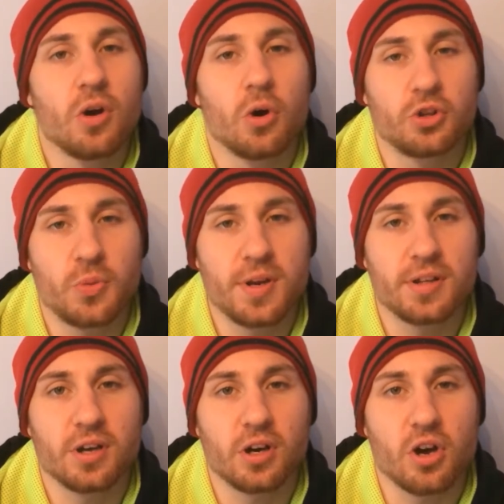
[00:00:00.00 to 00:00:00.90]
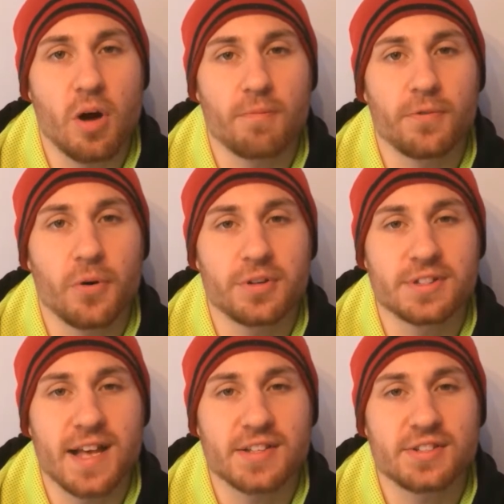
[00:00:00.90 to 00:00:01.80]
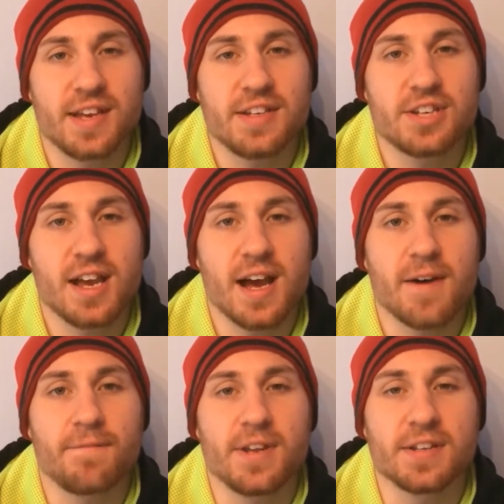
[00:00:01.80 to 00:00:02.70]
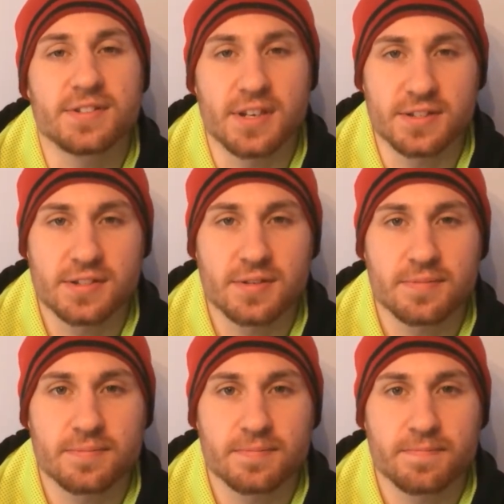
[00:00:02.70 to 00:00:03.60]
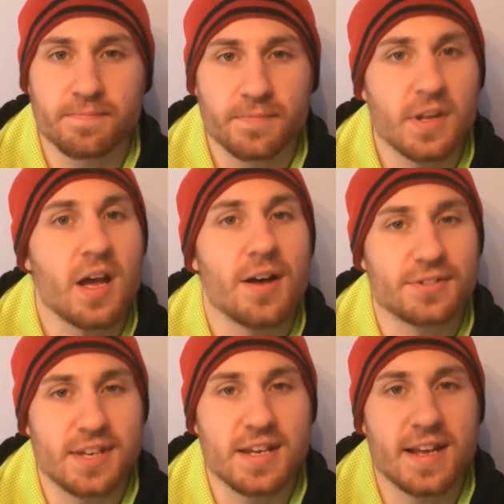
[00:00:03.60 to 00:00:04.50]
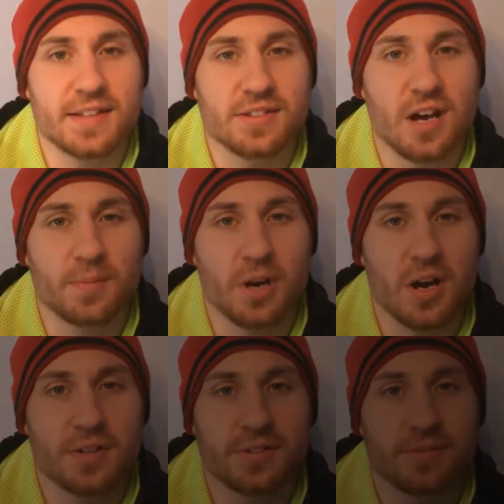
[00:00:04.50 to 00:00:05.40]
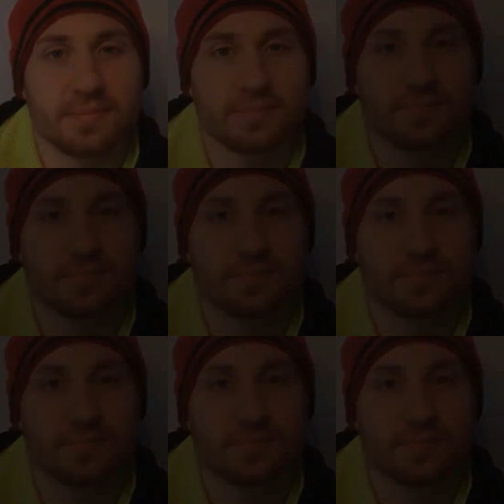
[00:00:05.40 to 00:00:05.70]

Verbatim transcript: or twitter.com forward slash TJR Fit Assist. I'll see you next time, guys.